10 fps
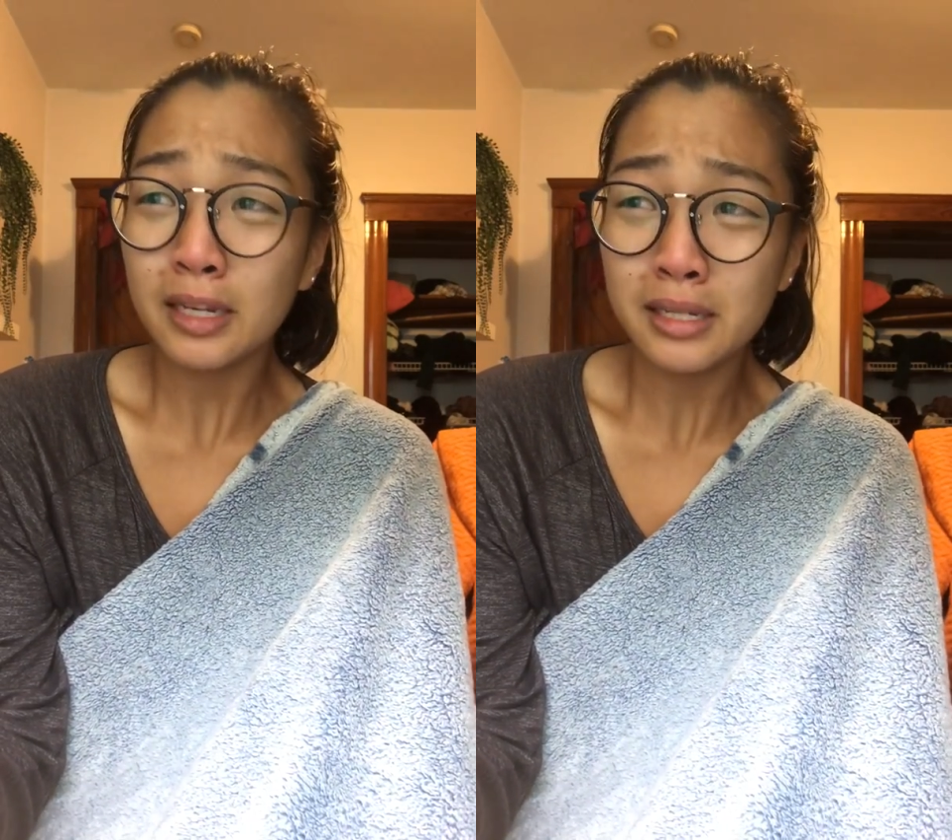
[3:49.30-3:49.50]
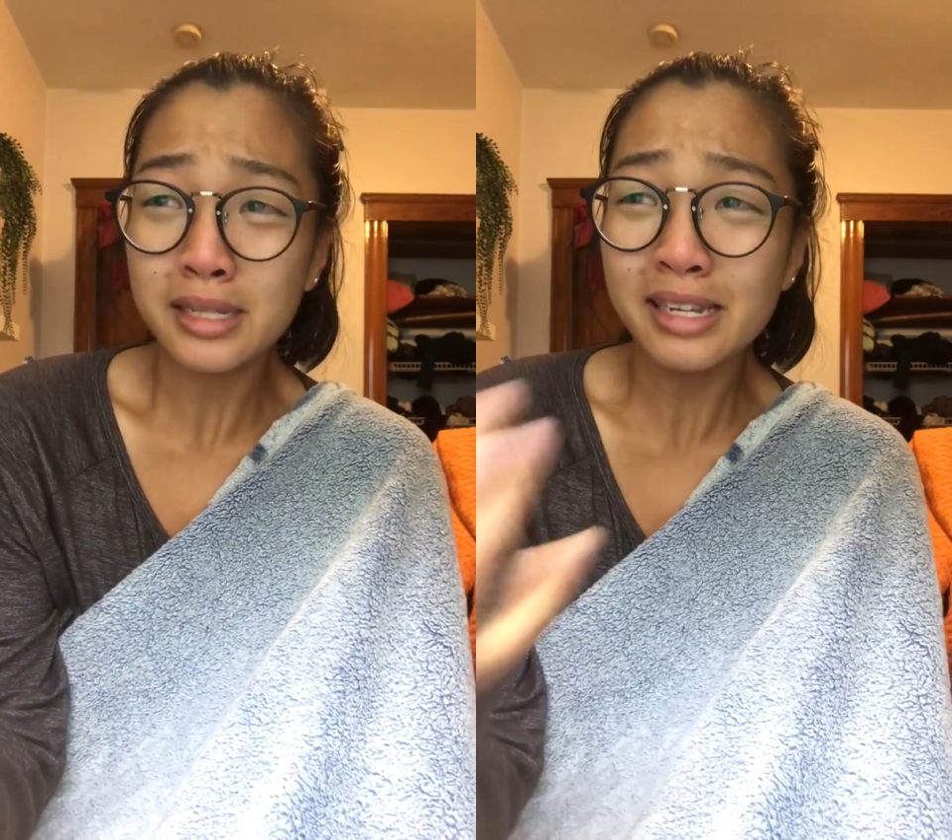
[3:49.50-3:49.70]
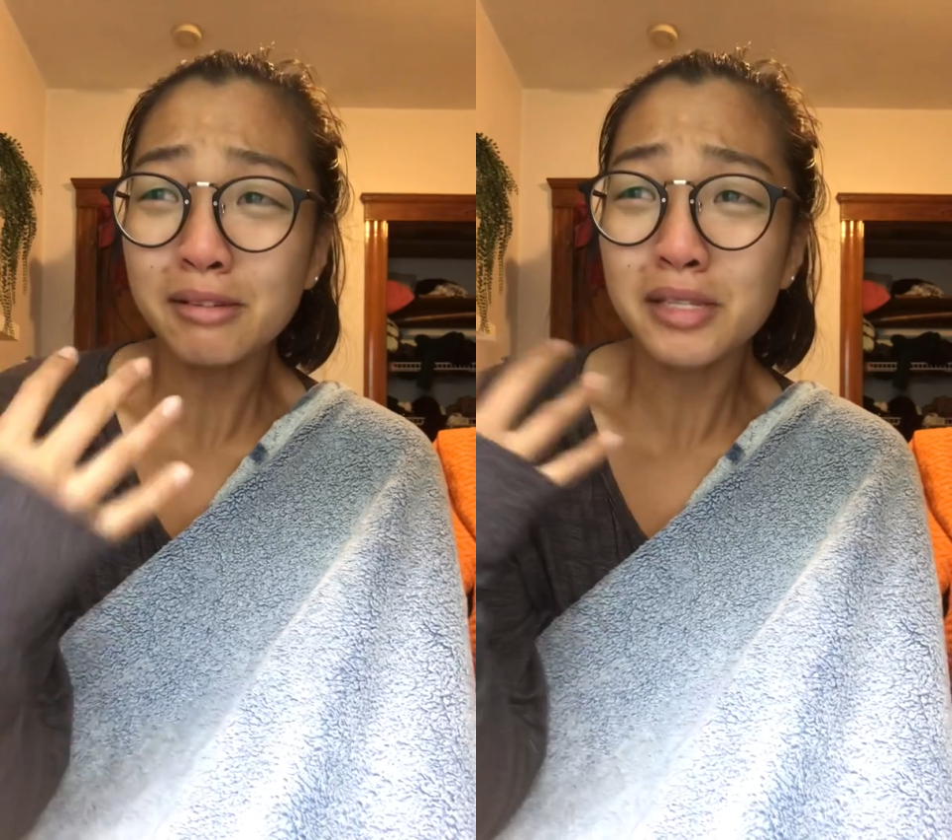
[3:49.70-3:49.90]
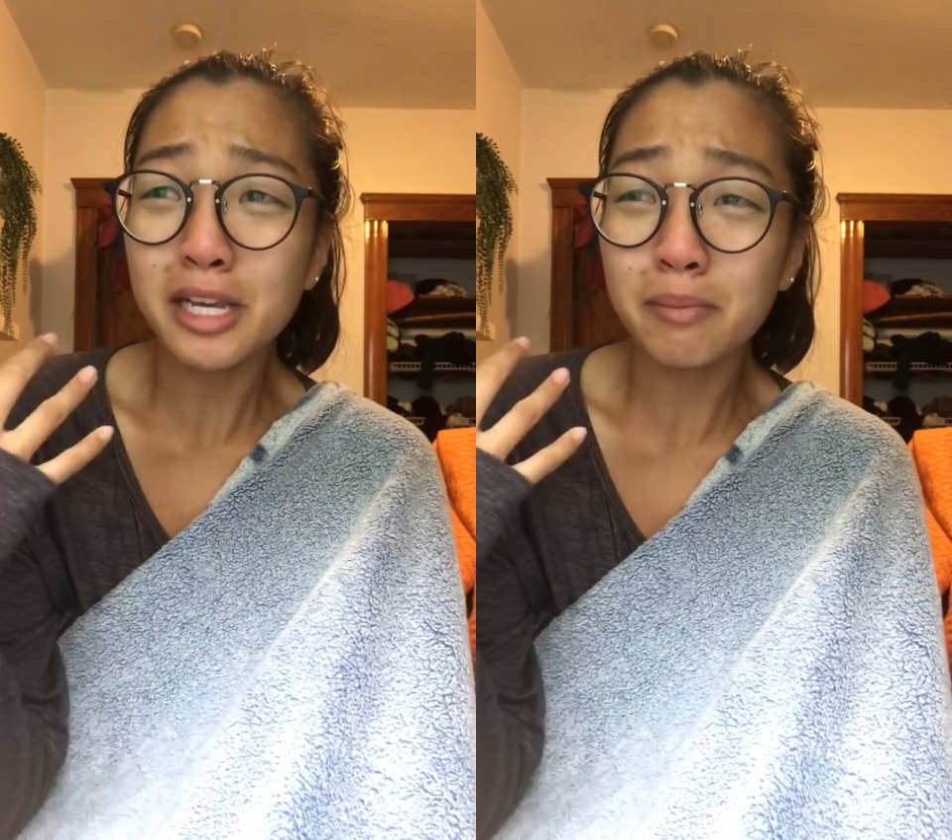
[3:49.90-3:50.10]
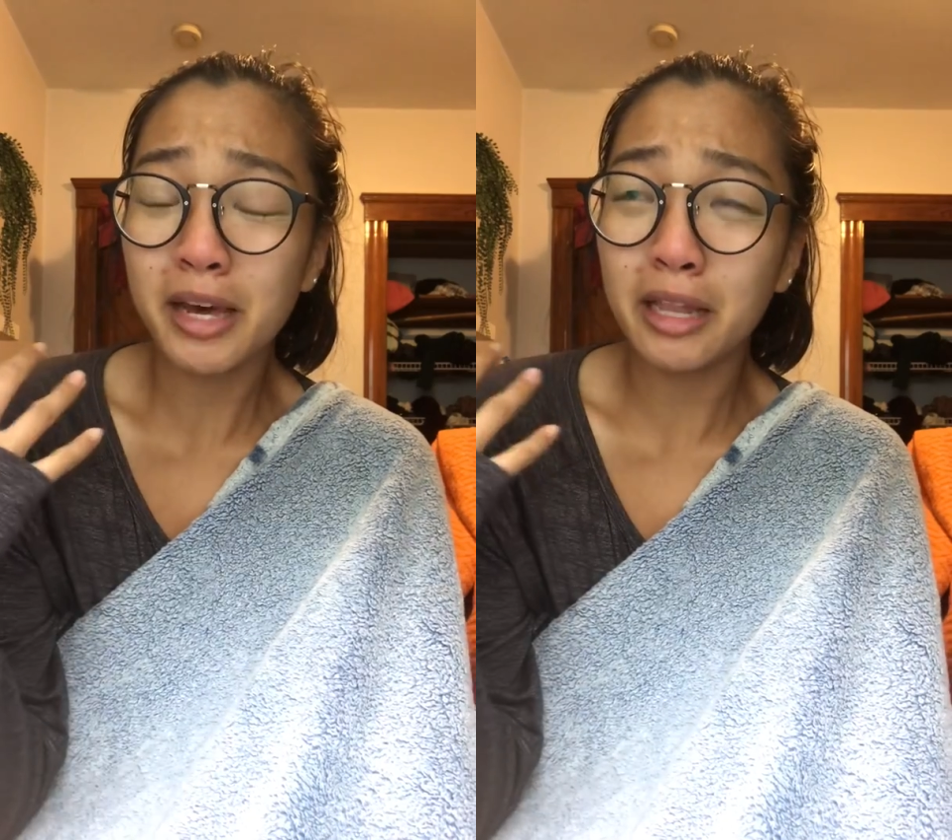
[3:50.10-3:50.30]
it sounds
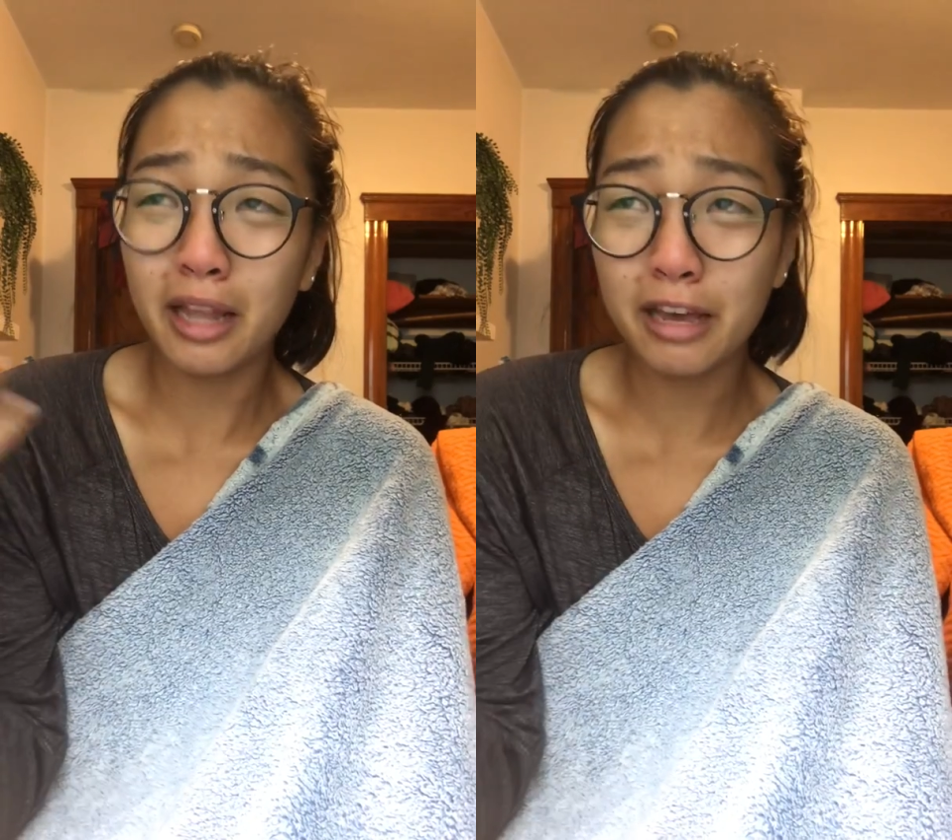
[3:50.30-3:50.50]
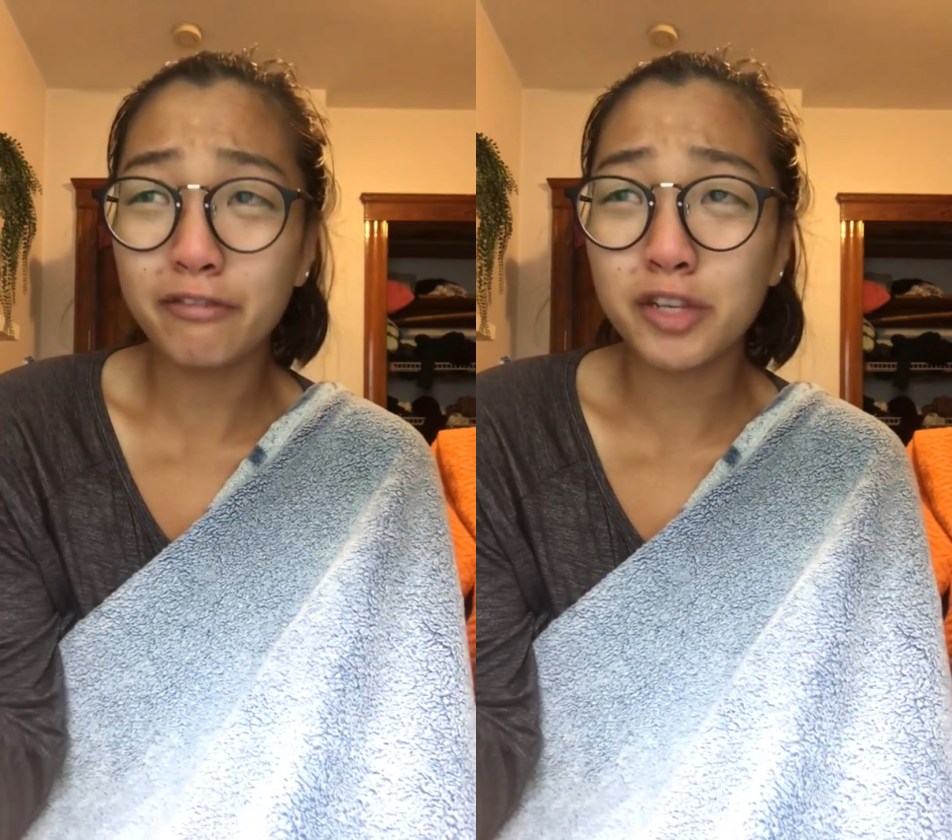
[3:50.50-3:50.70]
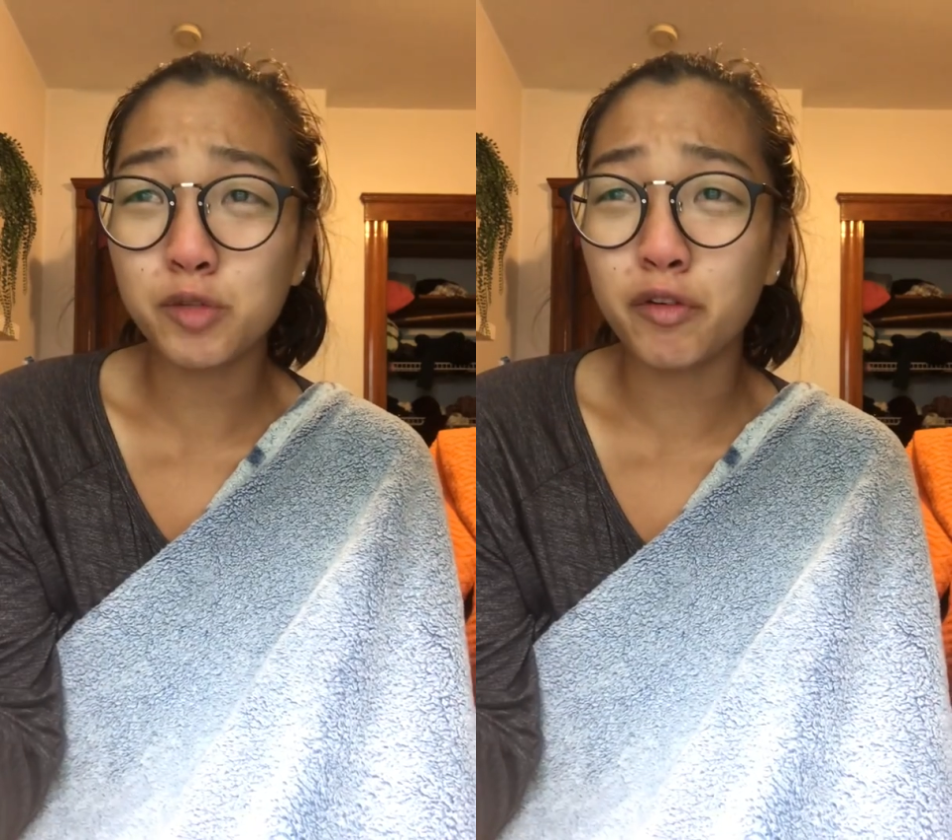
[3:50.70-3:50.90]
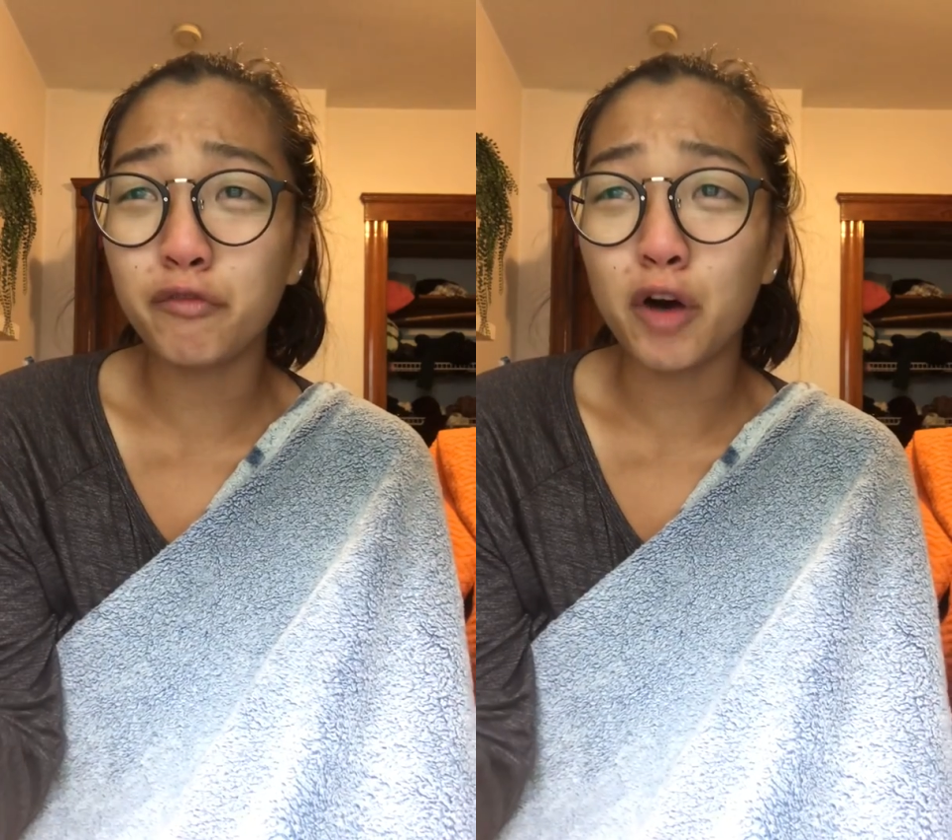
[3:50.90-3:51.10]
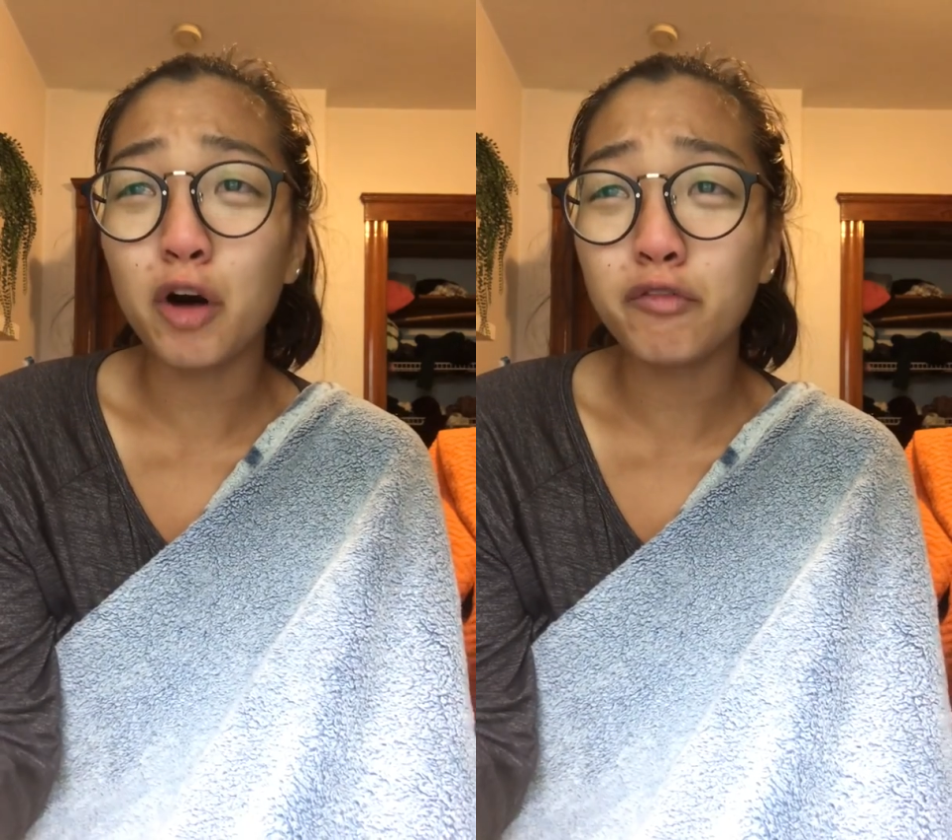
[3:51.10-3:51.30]
like my life is
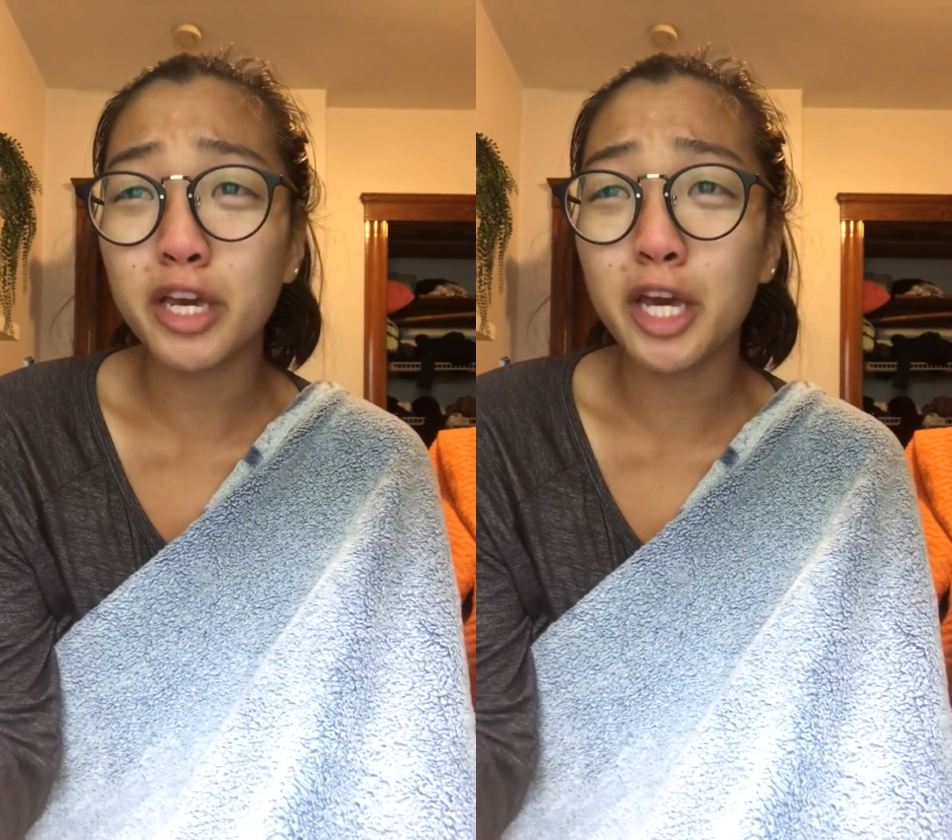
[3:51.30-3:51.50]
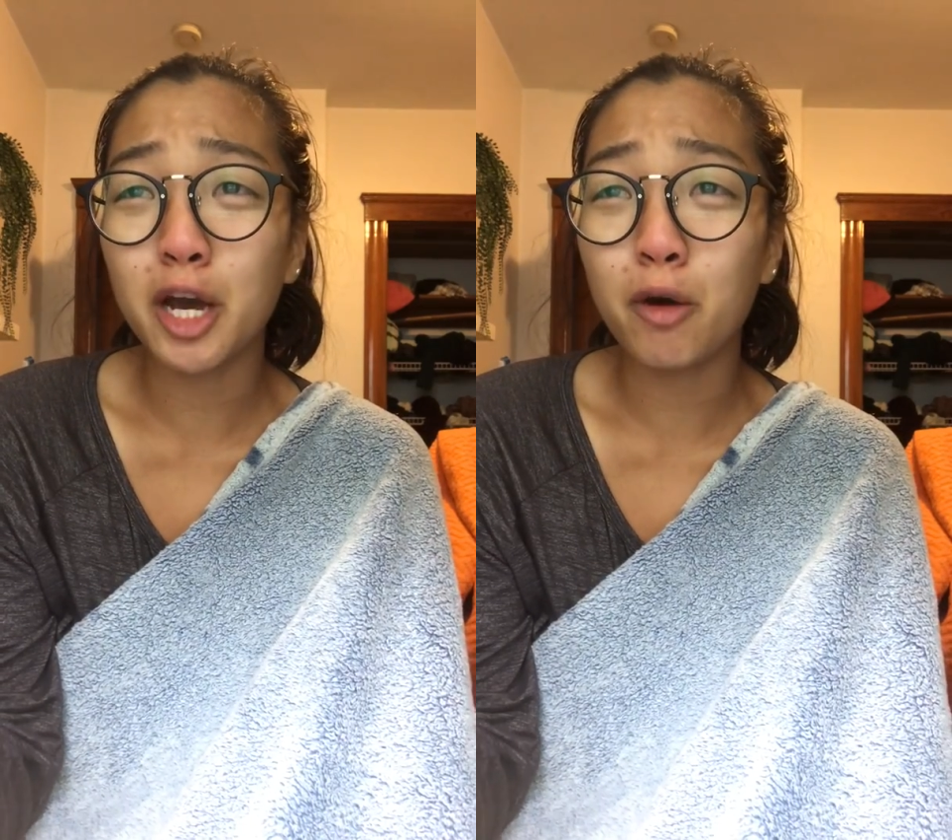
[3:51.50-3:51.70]
revolving